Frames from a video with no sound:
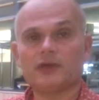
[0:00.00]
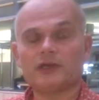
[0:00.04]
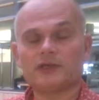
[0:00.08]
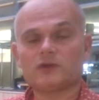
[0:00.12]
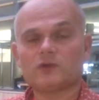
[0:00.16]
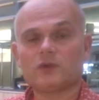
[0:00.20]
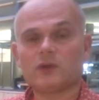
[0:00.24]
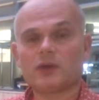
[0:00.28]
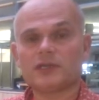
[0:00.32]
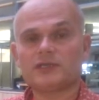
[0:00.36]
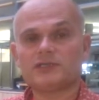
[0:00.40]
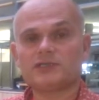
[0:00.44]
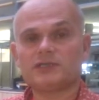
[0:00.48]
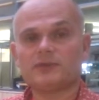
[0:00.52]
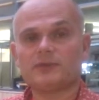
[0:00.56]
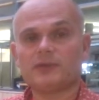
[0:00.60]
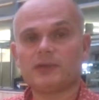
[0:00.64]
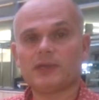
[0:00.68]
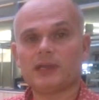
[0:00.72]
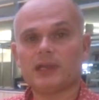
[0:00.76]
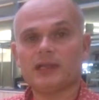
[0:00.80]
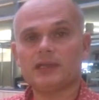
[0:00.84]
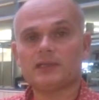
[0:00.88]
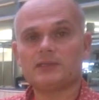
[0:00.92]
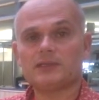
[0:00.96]
It's quite
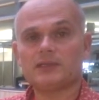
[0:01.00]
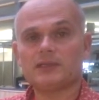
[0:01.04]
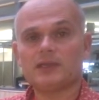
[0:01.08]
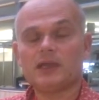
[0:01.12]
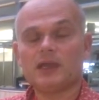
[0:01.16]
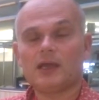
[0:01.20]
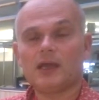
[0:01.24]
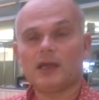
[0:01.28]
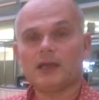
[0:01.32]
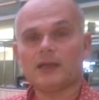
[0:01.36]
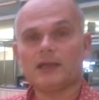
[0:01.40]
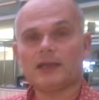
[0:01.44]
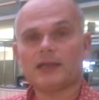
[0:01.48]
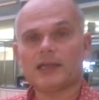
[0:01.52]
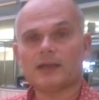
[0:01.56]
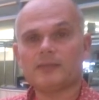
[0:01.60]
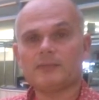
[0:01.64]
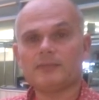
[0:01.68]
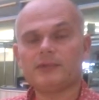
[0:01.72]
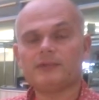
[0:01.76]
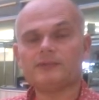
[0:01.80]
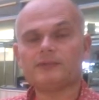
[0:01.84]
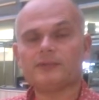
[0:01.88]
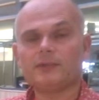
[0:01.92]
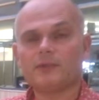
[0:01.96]
stimulating and can
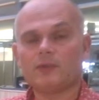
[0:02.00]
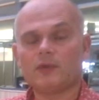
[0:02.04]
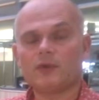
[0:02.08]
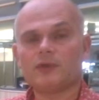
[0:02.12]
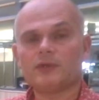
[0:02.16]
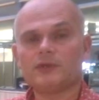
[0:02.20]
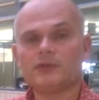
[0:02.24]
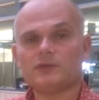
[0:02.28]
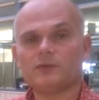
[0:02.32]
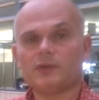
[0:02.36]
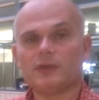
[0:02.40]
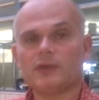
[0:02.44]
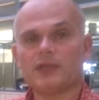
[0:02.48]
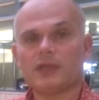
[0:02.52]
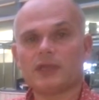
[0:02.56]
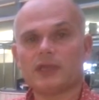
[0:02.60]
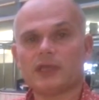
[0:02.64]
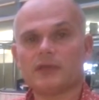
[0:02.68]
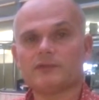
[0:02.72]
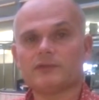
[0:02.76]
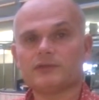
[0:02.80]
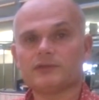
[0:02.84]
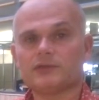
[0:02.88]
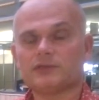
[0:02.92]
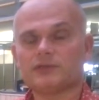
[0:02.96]
be rewarding when you get
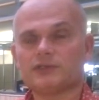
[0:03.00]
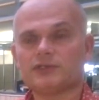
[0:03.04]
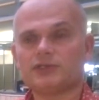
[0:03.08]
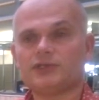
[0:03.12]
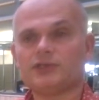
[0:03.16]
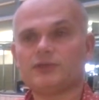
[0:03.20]
results.